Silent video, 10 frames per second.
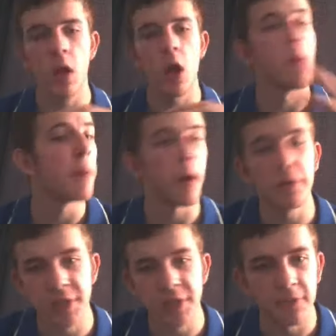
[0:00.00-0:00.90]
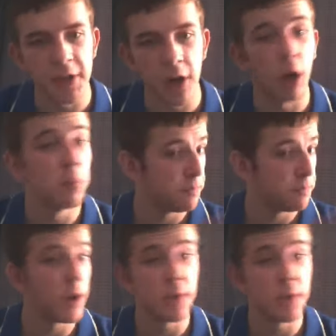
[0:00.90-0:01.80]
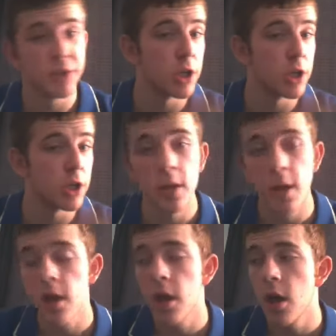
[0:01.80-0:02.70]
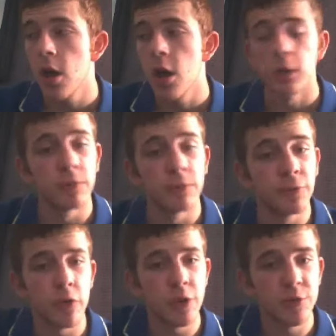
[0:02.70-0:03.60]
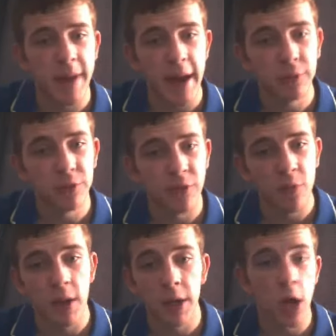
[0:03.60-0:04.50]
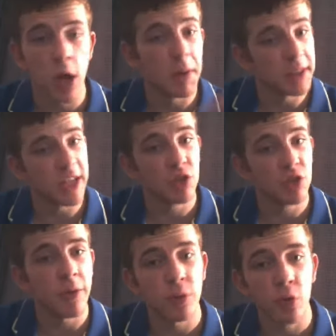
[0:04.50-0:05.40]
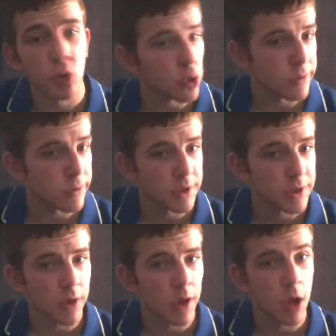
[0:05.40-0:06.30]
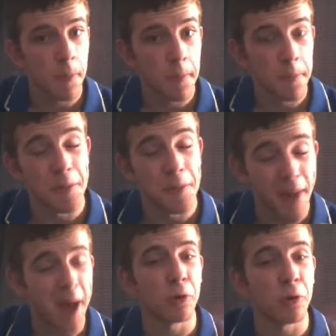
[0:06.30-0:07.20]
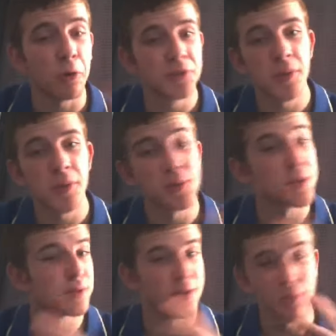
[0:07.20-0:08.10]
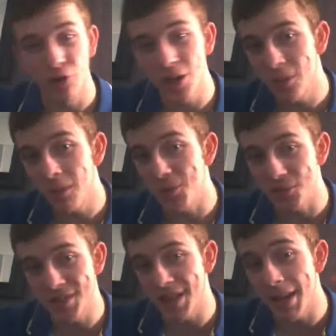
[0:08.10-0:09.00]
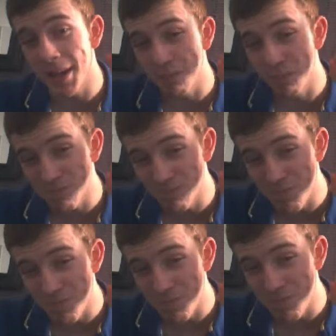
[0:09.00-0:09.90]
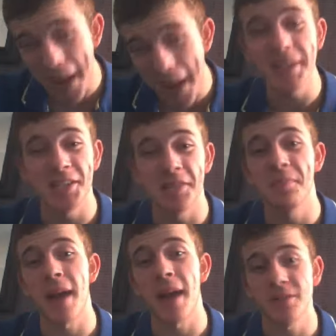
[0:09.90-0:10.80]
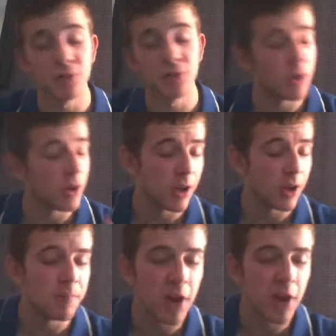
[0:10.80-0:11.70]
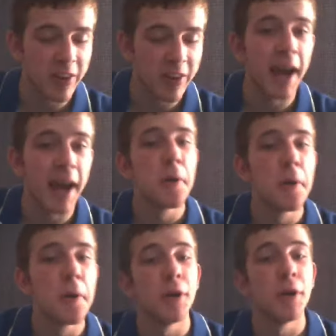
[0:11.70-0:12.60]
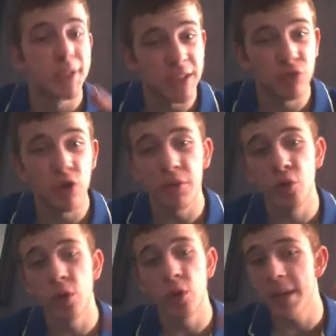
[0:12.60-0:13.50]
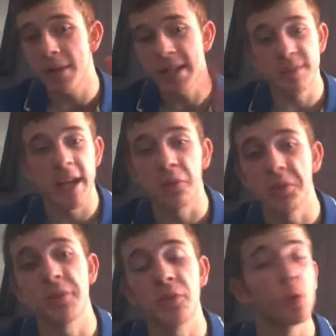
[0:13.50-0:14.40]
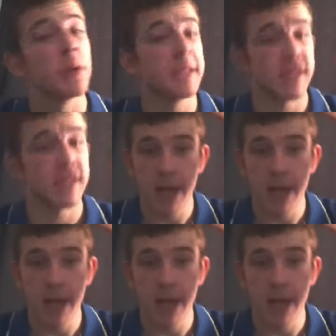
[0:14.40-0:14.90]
I'm posting a bit. I'll post a review of those battles for everyone. I did try to record the better of the two ones, which was the Marine one, which was an amazing battle. I'll give it that. I did try to record it. We had some technical difficulties.